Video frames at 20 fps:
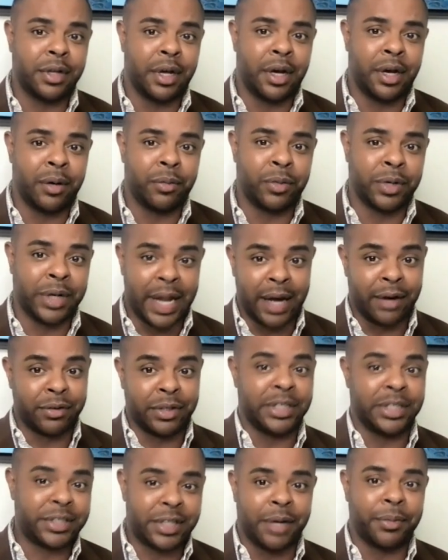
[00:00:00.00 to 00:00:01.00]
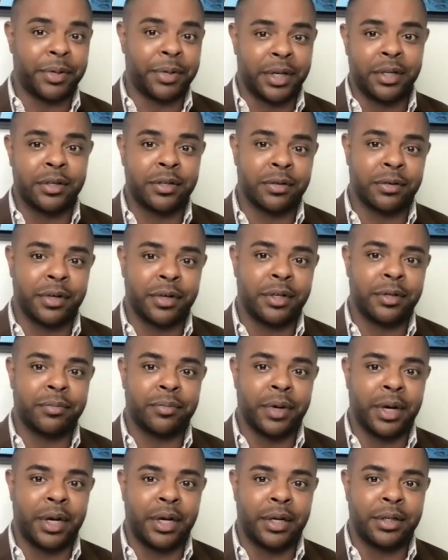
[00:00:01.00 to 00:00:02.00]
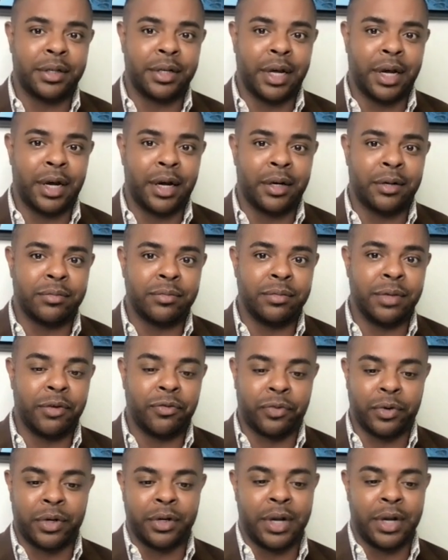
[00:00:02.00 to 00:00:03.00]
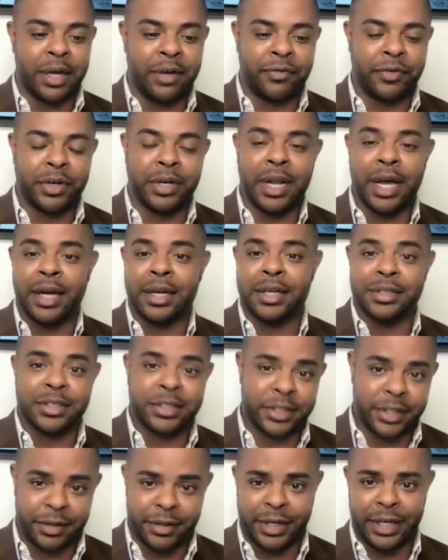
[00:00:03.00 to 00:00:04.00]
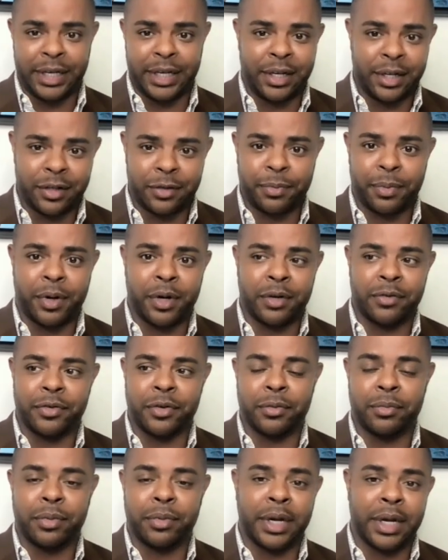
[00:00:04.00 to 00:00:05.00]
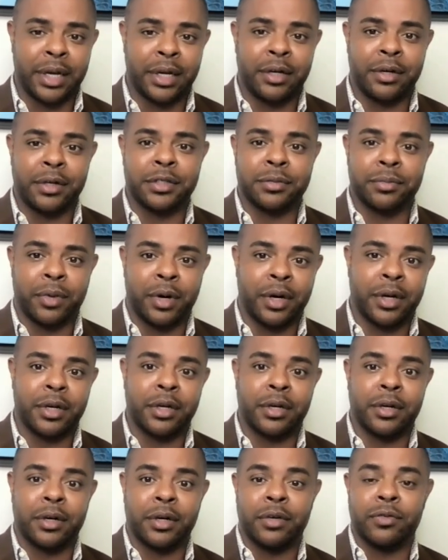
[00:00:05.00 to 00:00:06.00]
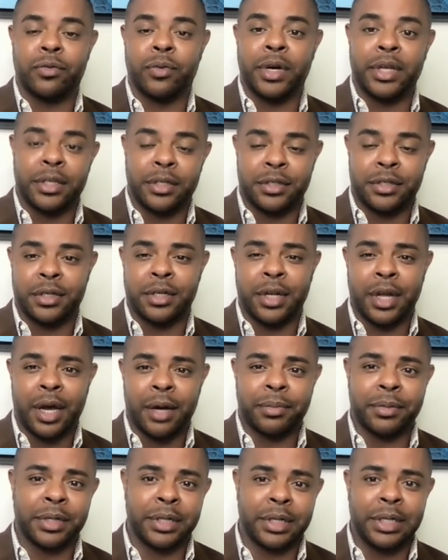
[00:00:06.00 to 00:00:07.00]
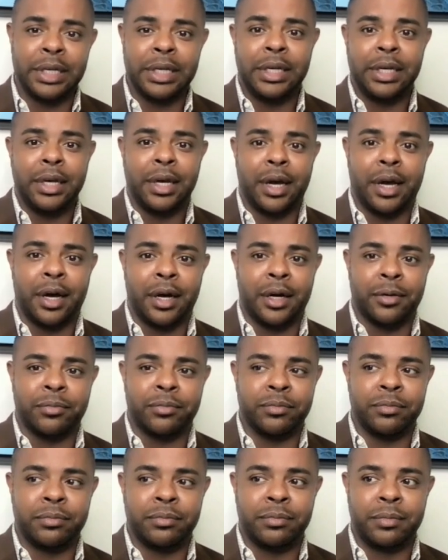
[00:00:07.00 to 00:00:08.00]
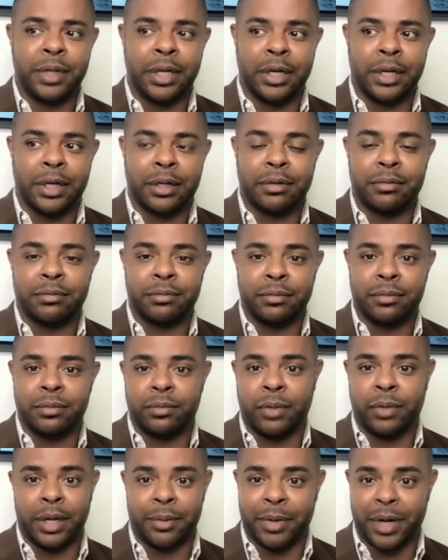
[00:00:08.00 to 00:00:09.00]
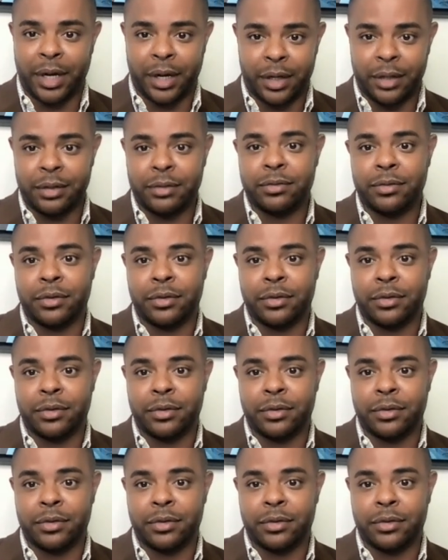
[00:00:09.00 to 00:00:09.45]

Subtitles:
We're now really stepping into it, but if you're not considering it as part of your brand or as a marketer or a way that you're adopting, you're way behind.